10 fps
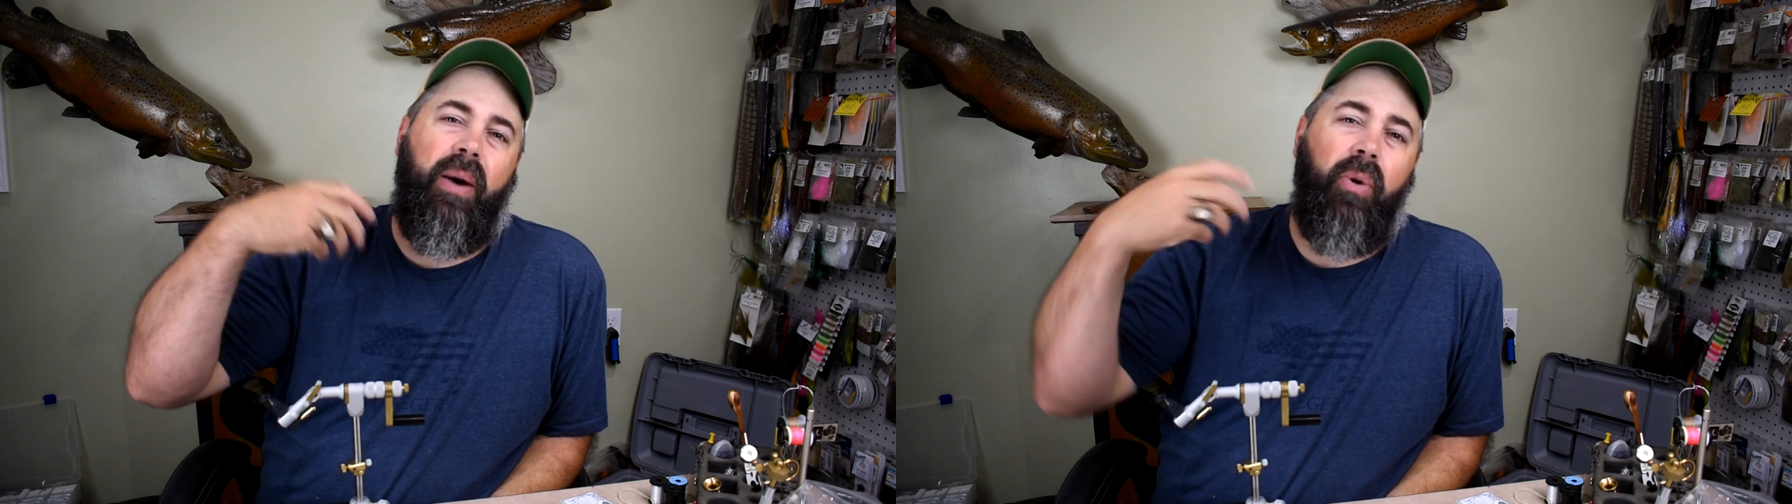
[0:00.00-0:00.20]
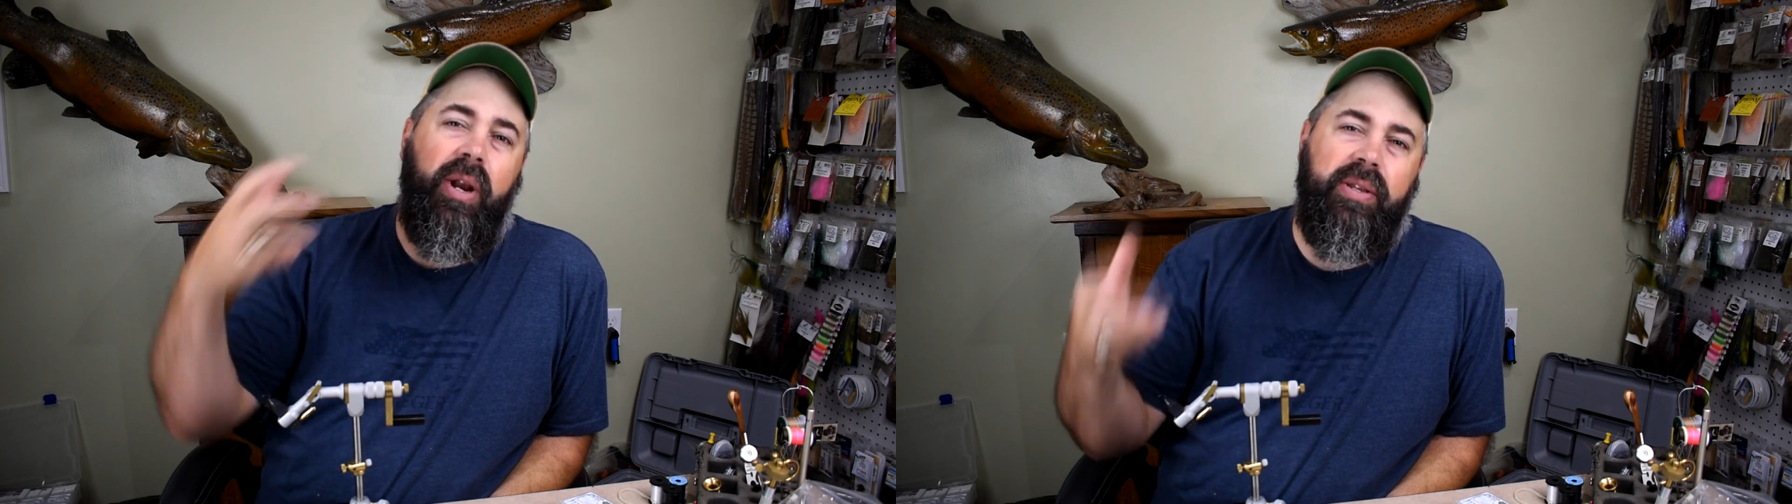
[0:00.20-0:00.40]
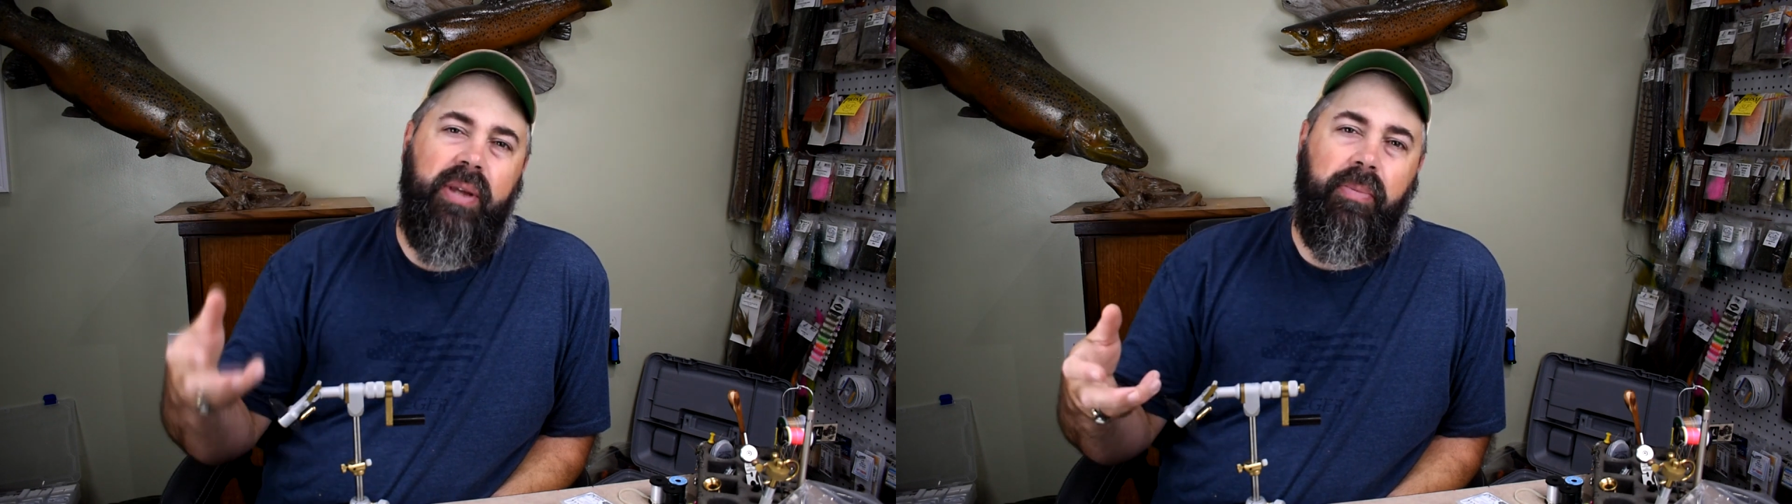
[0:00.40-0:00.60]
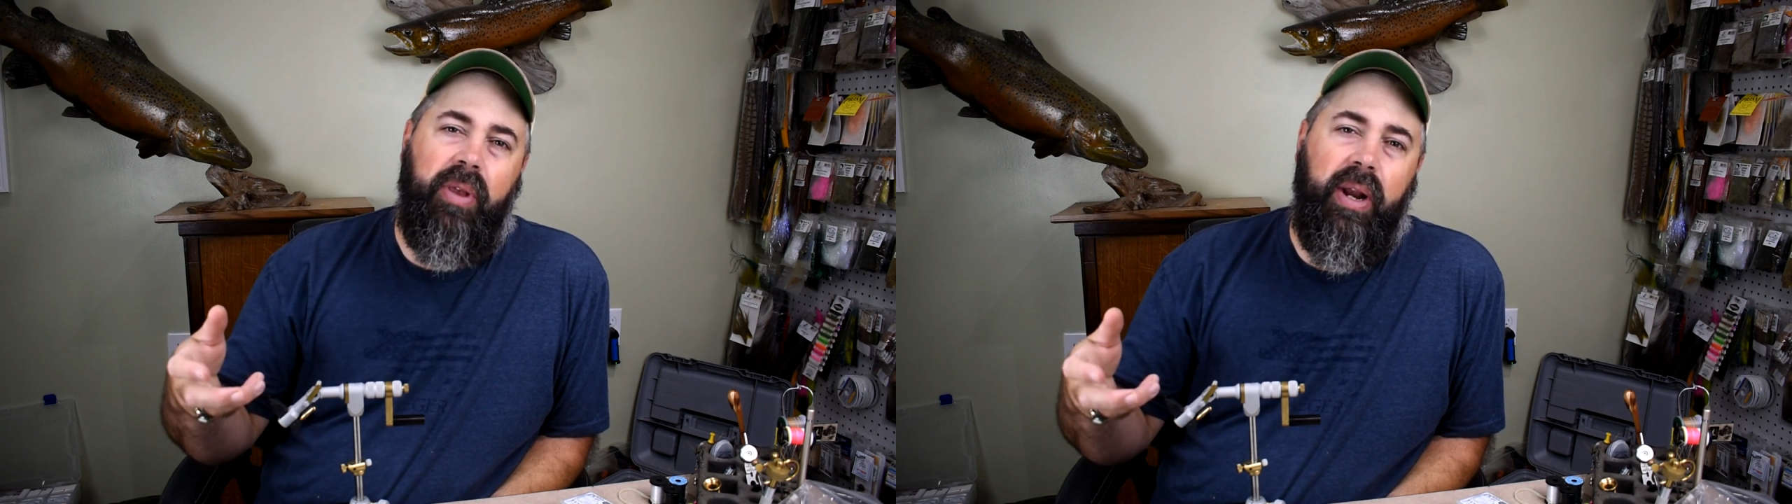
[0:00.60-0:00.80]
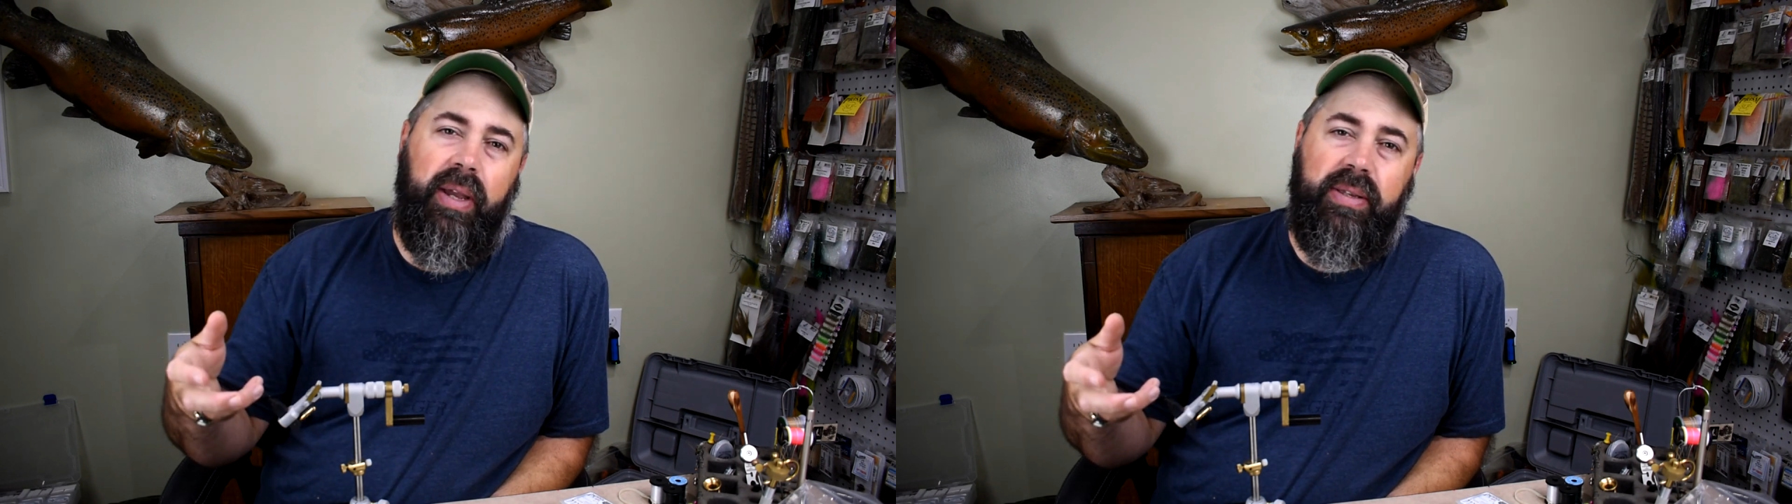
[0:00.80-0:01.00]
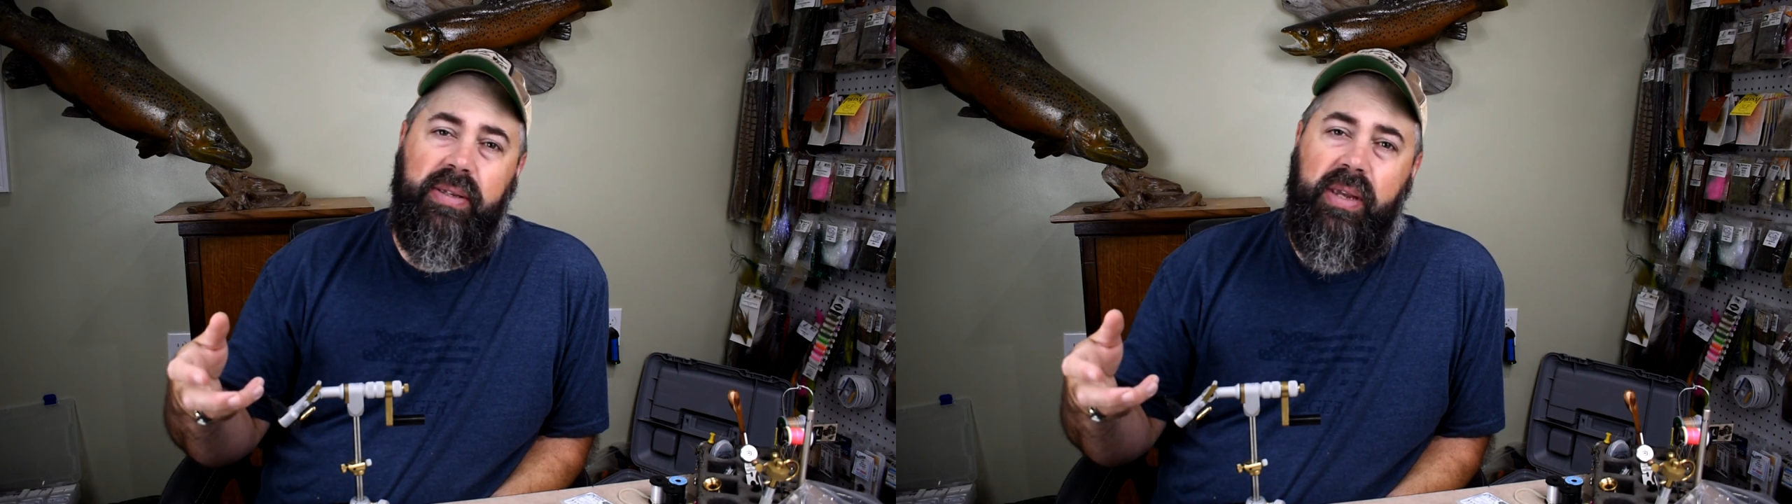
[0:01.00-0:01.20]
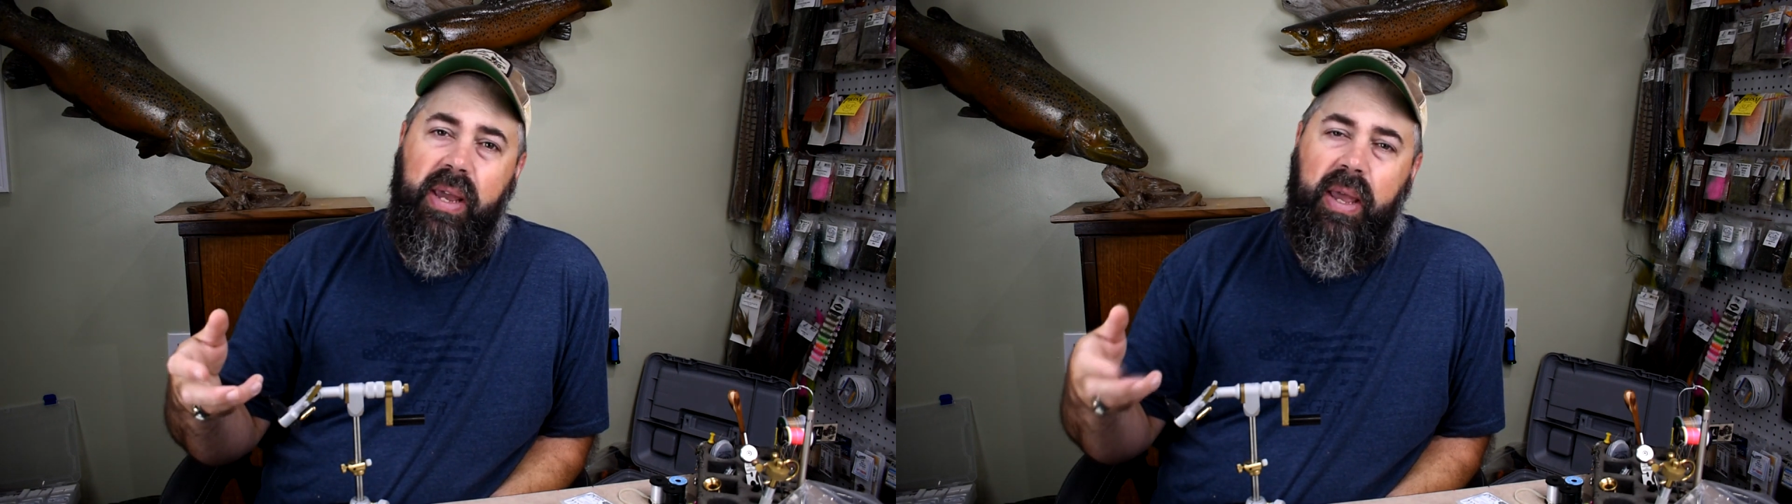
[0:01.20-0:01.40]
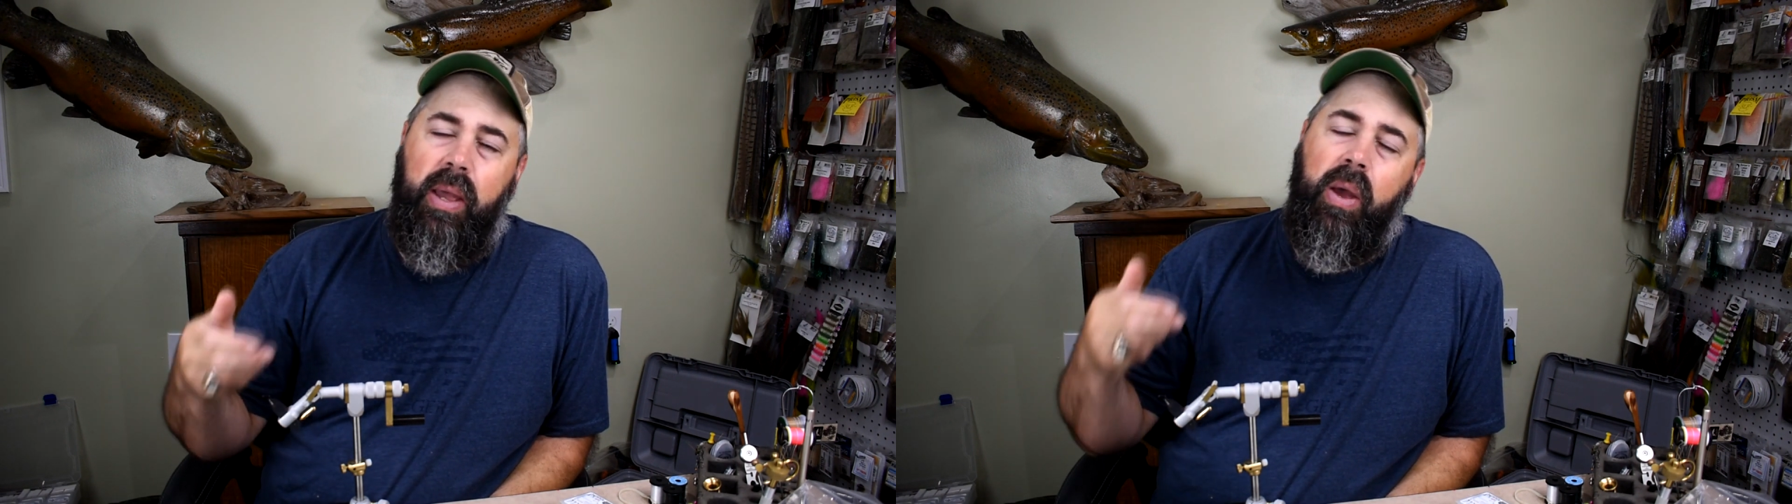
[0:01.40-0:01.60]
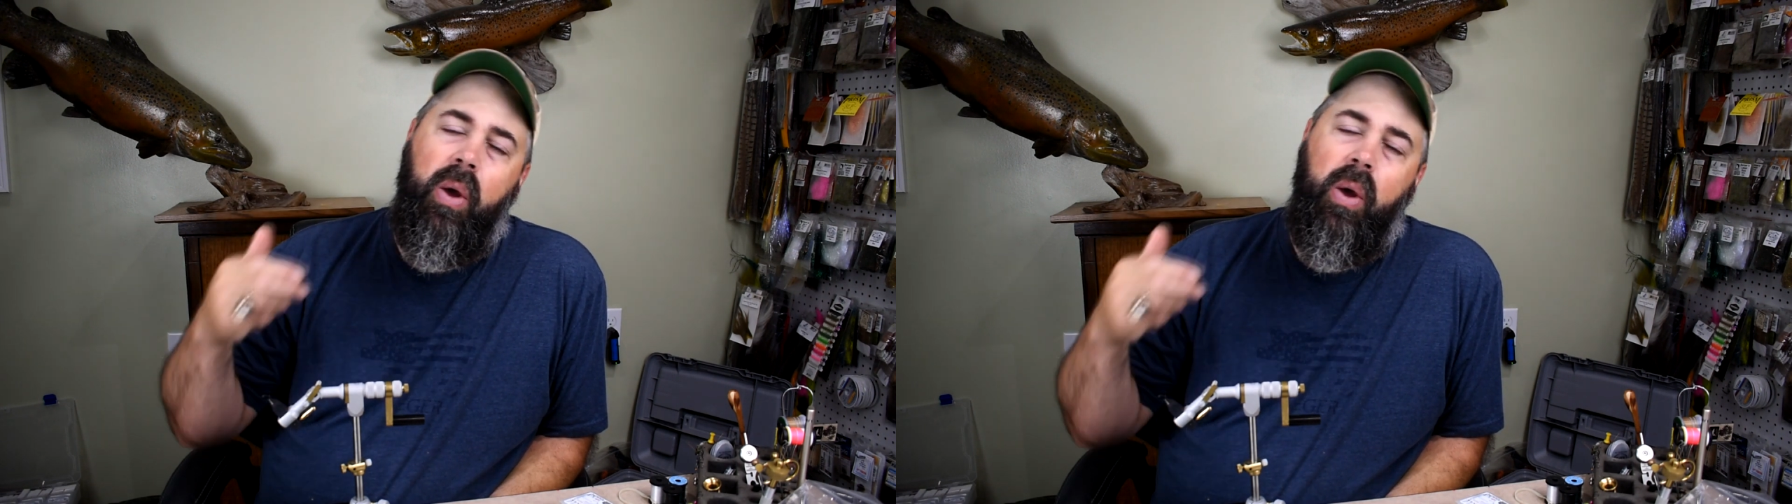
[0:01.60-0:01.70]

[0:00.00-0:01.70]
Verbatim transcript: I wanted something I could see.